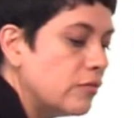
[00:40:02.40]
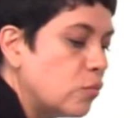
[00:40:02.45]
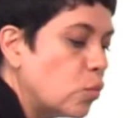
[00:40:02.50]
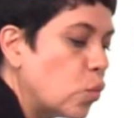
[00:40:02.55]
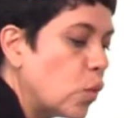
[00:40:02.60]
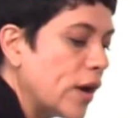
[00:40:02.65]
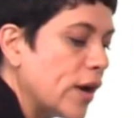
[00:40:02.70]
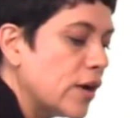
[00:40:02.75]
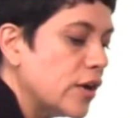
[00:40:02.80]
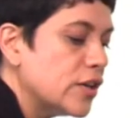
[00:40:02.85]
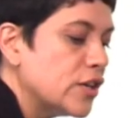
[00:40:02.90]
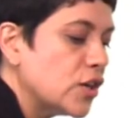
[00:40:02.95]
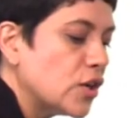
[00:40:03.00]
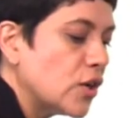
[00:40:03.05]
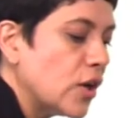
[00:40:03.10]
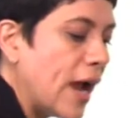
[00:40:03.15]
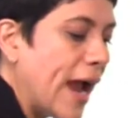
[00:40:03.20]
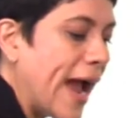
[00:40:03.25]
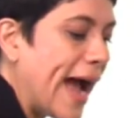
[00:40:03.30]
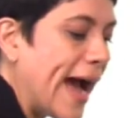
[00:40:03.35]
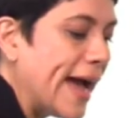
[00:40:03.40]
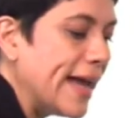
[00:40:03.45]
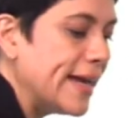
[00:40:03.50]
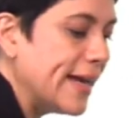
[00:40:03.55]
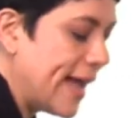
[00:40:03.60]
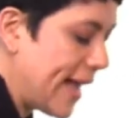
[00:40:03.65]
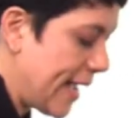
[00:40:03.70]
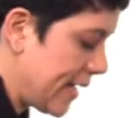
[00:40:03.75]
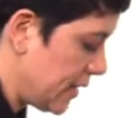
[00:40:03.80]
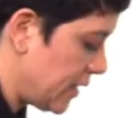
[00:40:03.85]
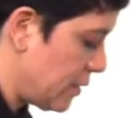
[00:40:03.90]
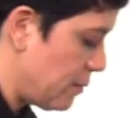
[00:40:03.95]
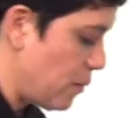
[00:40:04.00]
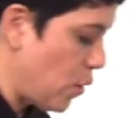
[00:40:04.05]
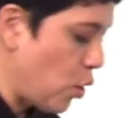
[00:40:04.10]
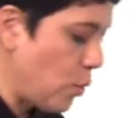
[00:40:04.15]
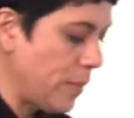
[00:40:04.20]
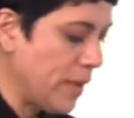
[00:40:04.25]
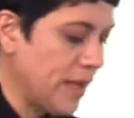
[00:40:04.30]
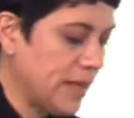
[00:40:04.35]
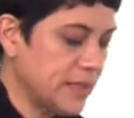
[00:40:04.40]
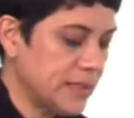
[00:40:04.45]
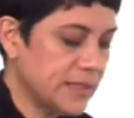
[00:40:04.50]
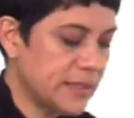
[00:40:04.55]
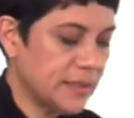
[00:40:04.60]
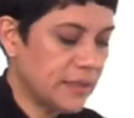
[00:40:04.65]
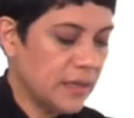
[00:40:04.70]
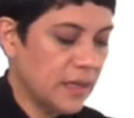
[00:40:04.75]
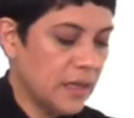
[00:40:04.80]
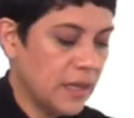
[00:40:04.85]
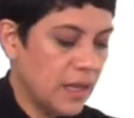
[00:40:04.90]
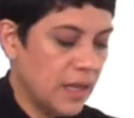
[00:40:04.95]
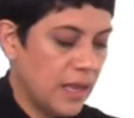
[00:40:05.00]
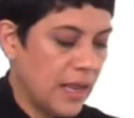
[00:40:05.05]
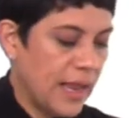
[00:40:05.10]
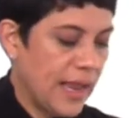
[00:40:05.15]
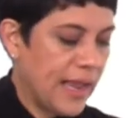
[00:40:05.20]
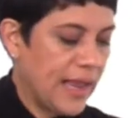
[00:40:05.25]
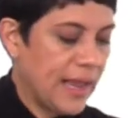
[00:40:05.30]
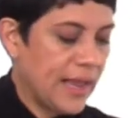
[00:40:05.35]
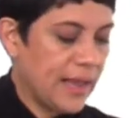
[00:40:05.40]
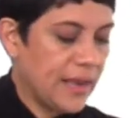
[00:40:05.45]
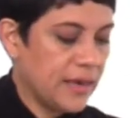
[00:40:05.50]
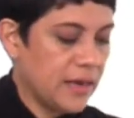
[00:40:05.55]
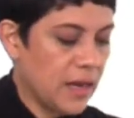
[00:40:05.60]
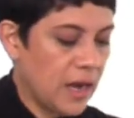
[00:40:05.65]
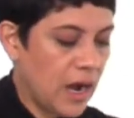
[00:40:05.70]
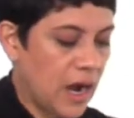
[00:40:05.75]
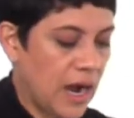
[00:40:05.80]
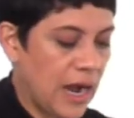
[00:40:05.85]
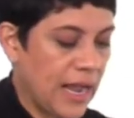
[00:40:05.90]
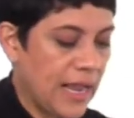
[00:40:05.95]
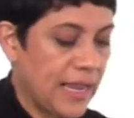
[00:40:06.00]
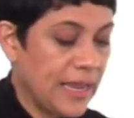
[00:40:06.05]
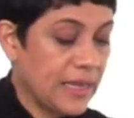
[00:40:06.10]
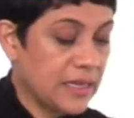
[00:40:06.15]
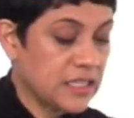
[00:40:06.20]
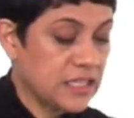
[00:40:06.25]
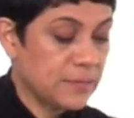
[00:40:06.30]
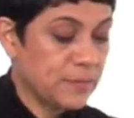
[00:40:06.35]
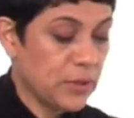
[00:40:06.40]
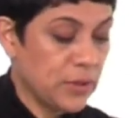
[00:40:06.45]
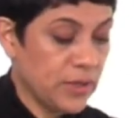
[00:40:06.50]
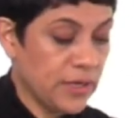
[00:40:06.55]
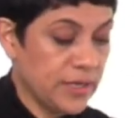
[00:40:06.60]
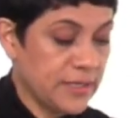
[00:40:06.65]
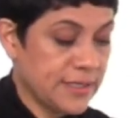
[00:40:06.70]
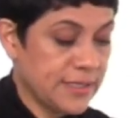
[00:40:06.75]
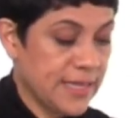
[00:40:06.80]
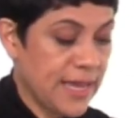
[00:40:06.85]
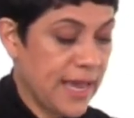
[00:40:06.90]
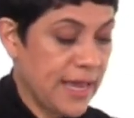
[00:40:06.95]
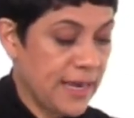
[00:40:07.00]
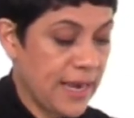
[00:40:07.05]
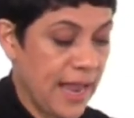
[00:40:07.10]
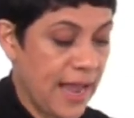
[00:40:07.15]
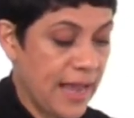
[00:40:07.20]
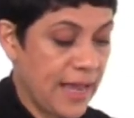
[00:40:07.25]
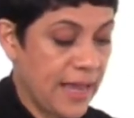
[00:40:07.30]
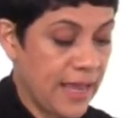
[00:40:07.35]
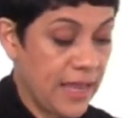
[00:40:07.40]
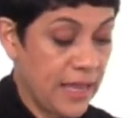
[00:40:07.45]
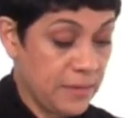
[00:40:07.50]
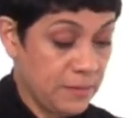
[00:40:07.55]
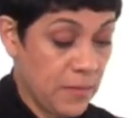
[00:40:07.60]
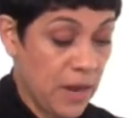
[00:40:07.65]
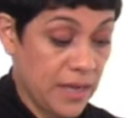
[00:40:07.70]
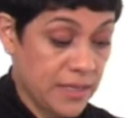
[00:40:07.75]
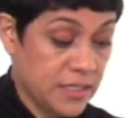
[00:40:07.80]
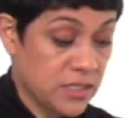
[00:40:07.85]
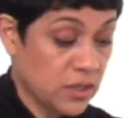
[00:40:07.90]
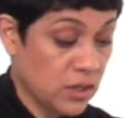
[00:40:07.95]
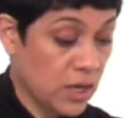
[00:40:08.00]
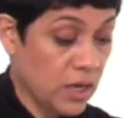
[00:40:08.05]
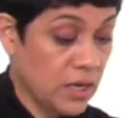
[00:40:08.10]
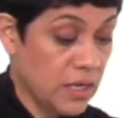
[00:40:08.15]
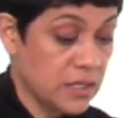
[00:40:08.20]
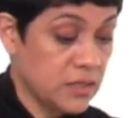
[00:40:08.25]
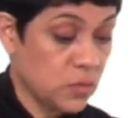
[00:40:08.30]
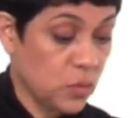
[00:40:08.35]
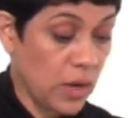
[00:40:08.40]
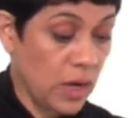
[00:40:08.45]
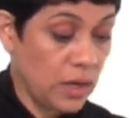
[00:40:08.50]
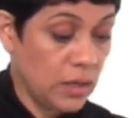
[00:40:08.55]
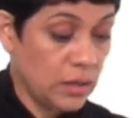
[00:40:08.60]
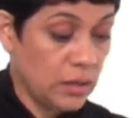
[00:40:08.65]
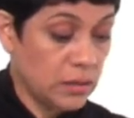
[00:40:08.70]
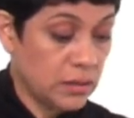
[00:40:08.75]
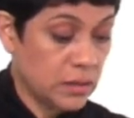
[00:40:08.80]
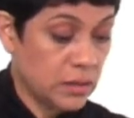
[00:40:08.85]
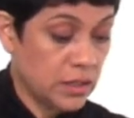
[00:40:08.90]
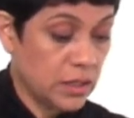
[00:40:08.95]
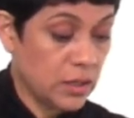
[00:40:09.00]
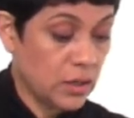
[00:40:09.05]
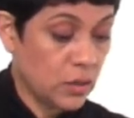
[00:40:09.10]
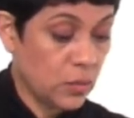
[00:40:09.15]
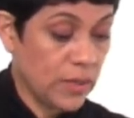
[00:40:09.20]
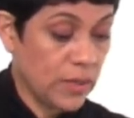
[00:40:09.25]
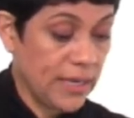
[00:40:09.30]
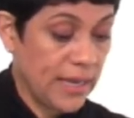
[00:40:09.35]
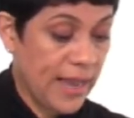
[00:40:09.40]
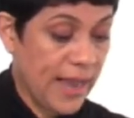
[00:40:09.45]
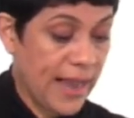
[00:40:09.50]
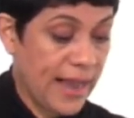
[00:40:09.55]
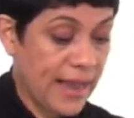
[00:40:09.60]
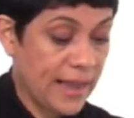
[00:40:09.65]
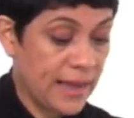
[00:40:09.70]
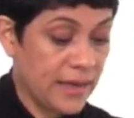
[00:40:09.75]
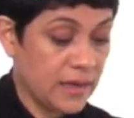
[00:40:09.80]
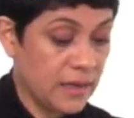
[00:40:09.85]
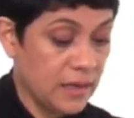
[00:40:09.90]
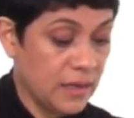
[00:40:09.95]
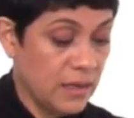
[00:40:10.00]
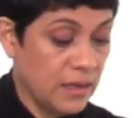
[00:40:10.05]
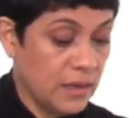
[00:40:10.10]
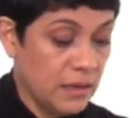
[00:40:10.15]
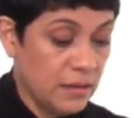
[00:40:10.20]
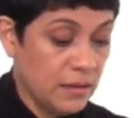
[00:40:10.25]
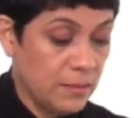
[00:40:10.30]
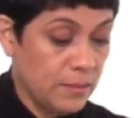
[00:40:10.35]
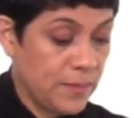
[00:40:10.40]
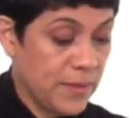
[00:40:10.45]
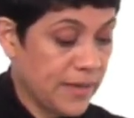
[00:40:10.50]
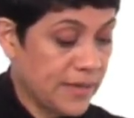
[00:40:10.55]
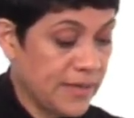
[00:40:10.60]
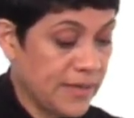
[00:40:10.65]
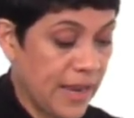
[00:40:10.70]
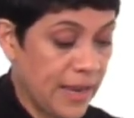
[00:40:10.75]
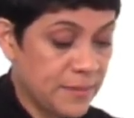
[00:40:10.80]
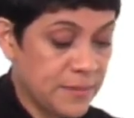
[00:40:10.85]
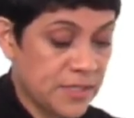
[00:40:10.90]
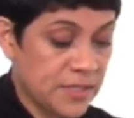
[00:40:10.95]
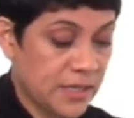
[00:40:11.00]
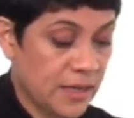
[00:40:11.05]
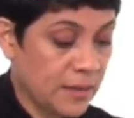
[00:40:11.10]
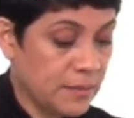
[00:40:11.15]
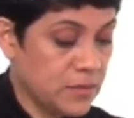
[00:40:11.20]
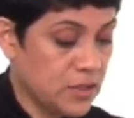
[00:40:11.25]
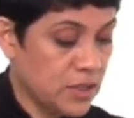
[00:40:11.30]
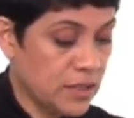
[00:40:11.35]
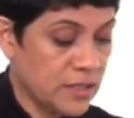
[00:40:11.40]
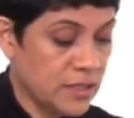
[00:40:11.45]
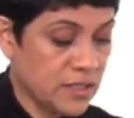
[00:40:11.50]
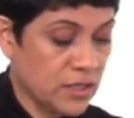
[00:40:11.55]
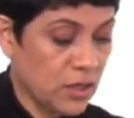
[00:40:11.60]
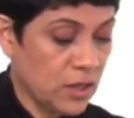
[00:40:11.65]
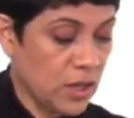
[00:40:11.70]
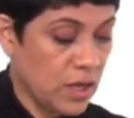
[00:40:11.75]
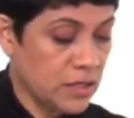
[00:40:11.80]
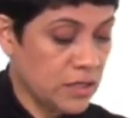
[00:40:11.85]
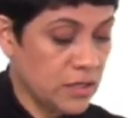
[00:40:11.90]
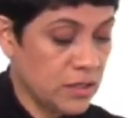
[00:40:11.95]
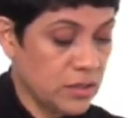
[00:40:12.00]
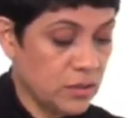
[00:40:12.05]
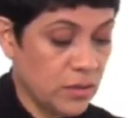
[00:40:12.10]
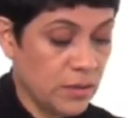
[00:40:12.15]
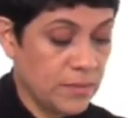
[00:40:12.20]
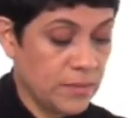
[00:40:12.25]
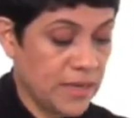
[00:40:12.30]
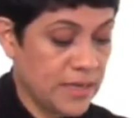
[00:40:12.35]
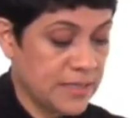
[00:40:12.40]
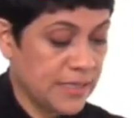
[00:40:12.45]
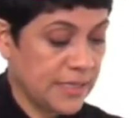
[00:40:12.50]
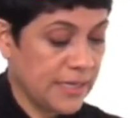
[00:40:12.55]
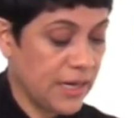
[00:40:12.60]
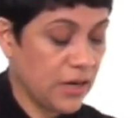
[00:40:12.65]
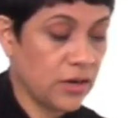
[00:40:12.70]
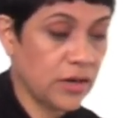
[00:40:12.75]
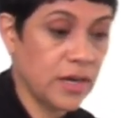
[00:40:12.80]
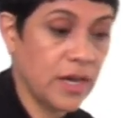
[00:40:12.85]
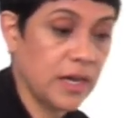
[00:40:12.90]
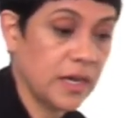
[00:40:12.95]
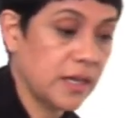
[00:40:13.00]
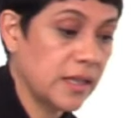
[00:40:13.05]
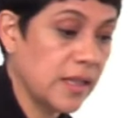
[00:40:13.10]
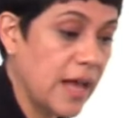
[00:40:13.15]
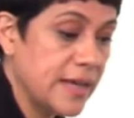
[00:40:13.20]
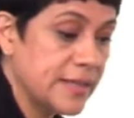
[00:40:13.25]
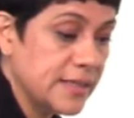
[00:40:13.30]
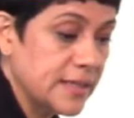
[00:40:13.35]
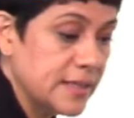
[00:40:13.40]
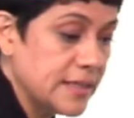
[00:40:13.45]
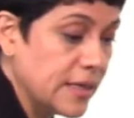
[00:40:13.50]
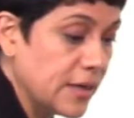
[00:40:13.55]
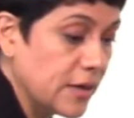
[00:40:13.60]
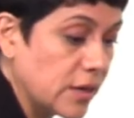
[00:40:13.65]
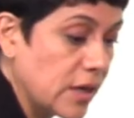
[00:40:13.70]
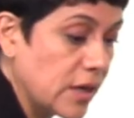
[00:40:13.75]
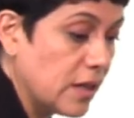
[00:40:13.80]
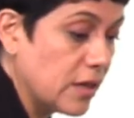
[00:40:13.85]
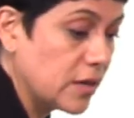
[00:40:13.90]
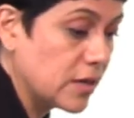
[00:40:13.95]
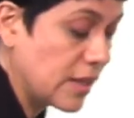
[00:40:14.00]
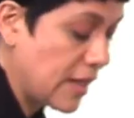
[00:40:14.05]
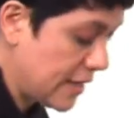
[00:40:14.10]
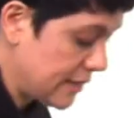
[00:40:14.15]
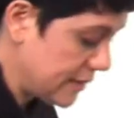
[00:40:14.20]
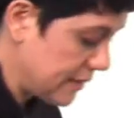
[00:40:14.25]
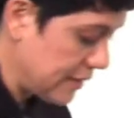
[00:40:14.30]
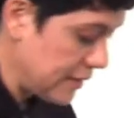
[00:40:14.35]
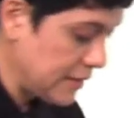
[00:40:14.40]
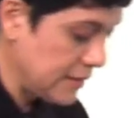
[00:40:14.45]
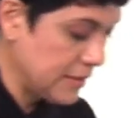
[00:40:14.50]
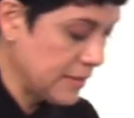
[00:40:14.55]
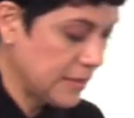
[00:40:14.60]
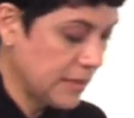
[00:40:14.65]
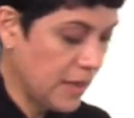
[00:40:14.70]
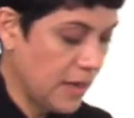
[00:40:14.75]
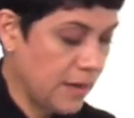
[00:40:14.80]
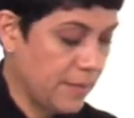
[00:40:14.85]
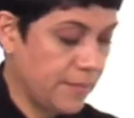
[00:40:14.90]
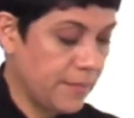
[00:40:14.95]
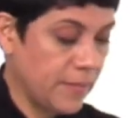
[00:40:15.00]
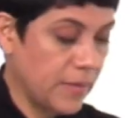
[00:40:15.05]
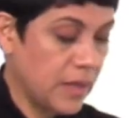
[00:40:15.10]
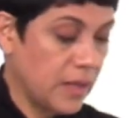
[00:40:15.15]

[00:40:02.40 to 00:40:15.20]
where you're at the moment. And I experienced that in my salon as well. You know, we had big names come to the salon to do amazing haircut classes, hair color classes, and